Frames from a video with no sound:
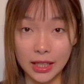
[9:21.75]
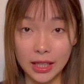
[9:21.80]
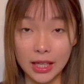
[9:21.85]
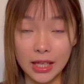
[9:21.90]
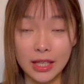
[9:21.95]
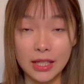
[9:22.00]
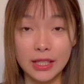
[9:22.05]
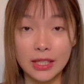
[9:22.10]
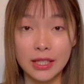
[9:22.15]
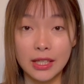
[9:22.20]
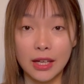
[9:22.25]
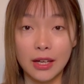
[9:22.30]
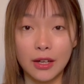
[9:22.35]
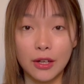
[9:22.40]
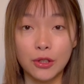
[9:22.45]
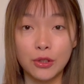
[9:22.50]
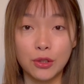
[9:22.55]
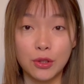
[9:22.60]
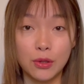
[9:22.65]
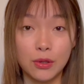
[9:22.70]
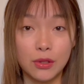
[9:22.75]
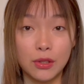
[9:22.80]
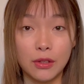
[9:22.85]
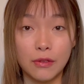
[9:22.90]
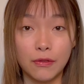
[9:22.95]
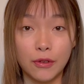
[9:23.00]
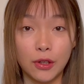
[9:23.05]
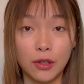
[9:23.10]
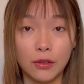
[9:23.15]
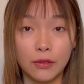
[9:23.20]
is
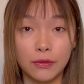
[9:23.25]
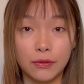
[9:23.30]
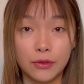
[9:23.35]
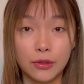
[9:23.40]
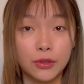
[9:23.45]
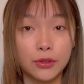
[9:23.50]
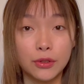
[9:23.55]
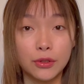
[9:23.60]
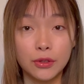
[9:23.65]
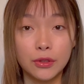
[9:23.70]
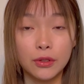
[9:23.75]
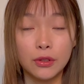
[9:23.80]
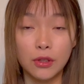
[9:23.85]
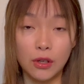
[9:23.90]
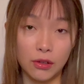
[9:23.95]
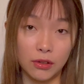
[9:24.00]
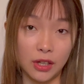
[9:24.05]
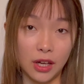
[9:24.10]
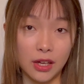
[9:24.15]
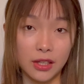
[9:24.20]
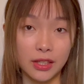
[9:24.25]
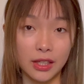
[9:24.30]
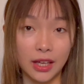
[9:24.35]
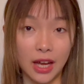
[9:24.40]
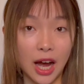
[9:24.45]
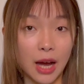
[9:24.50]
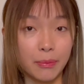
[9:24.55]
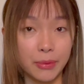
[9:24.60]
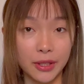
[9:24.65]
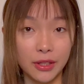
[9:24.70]
conducive of true long lasting
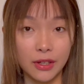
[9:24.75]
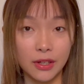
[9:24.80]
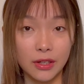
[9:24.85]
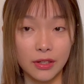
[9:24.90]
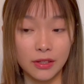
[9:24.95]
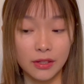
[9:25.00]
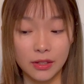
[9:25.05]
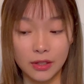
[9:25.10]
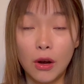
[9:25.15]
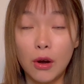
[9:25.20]
happiness,